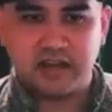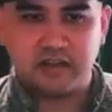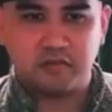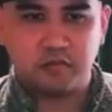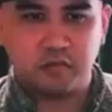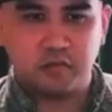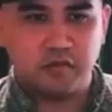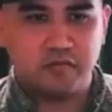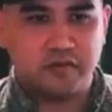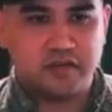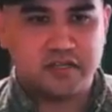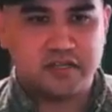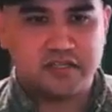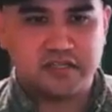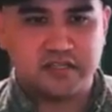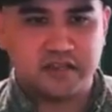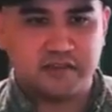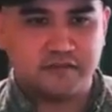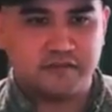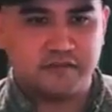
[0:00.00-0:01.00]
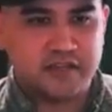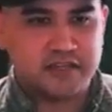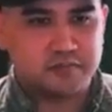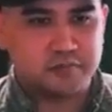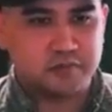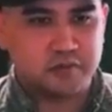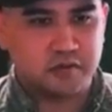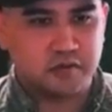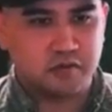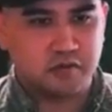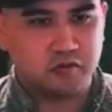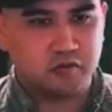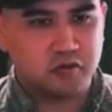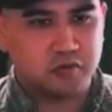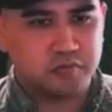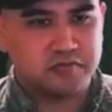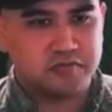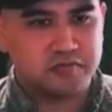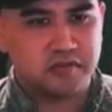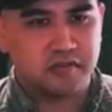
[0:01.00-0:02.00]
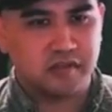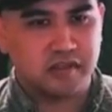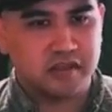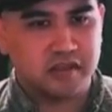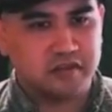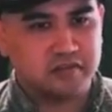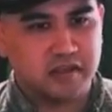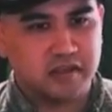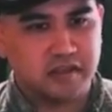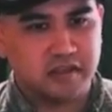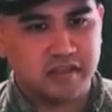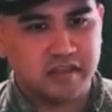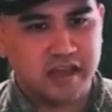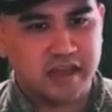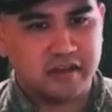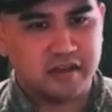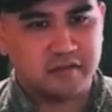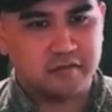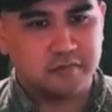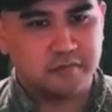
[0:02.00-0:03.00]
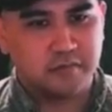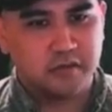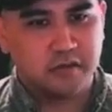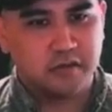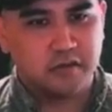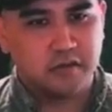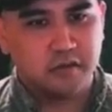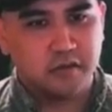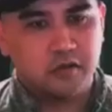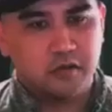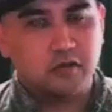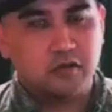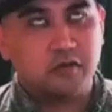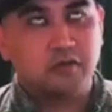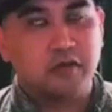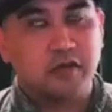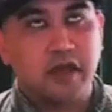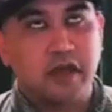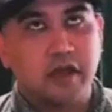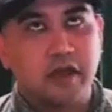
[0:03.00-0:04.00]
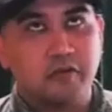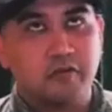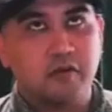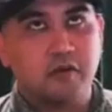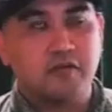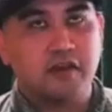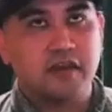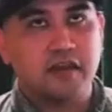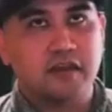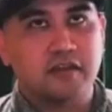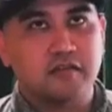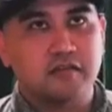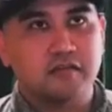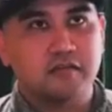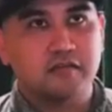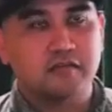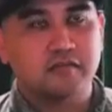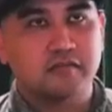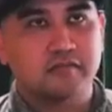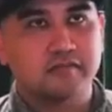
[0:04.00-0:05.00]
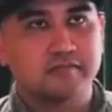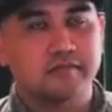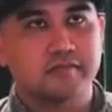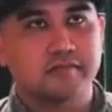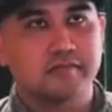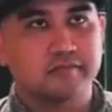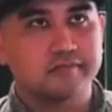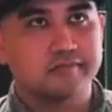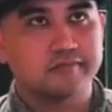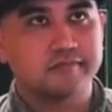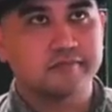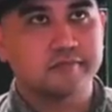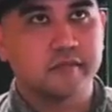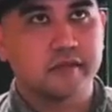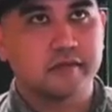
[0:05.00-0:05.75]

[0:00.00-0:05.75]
It's woven into like Facebook groups and things like that. So I don't know if I can. Yeah.